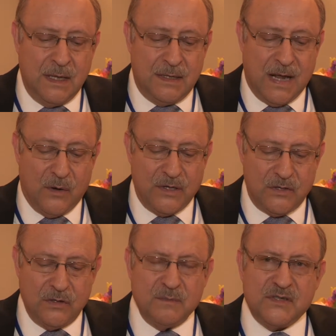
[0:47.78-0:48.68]
Now, in
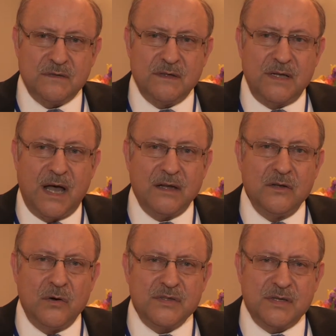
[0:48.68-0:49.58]
terms of the
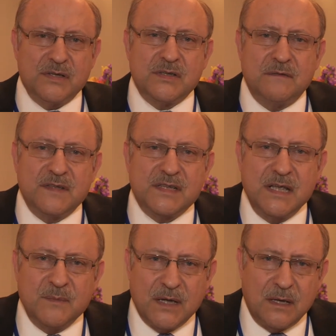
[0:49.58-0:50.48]
diagnosis of
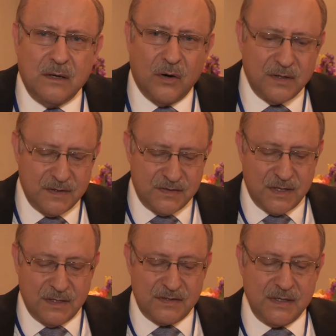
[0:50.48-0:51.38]
ischemic heart
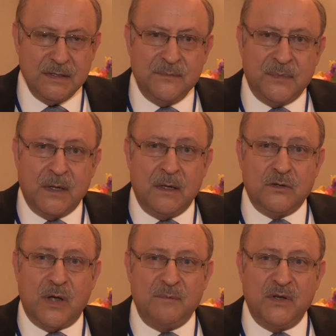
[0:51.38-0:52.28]
disease,
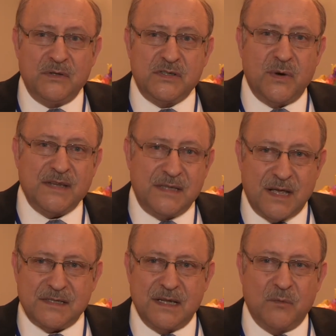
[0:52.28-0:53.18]
treadmill stress
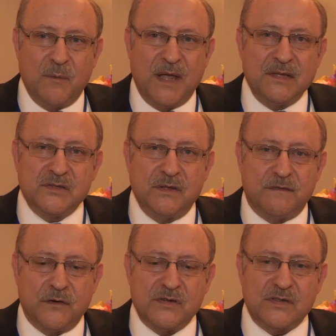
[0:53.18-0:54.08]
testing remains the
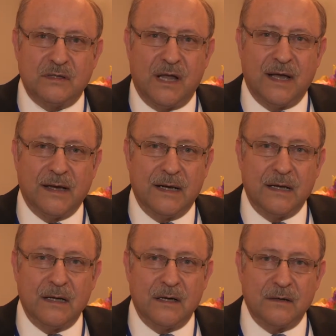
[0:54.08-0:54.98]
first line
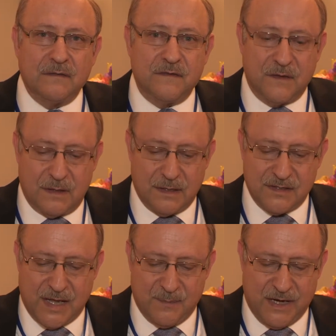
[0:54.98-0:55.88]
of uh,
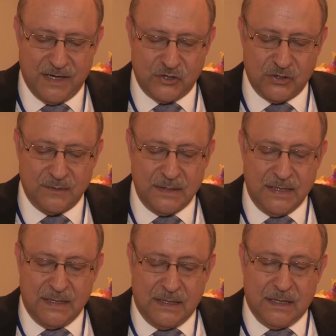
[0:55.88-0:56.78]
examination
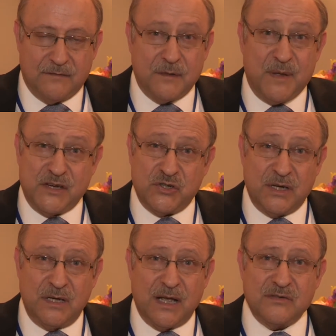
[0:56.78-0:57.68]
if a
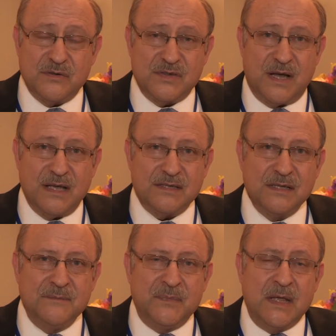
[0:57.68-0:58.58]
patient can exercise.
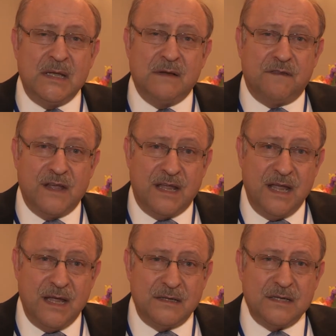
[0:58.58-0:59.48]
If they
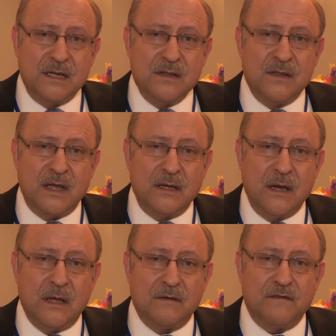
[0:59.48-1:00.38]
can't,
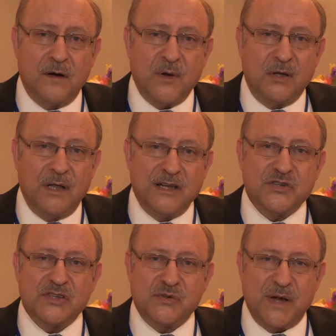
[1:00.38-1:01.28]
then
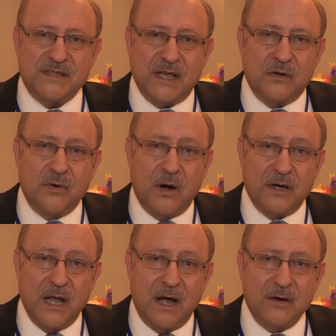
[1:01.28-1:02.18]
pharmacologic stress
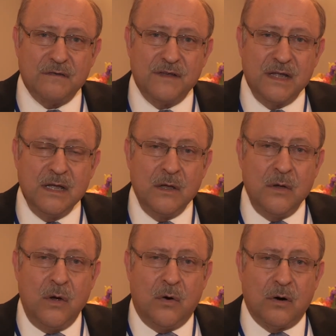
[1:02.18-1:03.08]
echocardiography
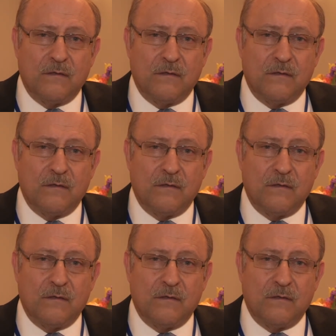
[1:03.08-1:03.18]
or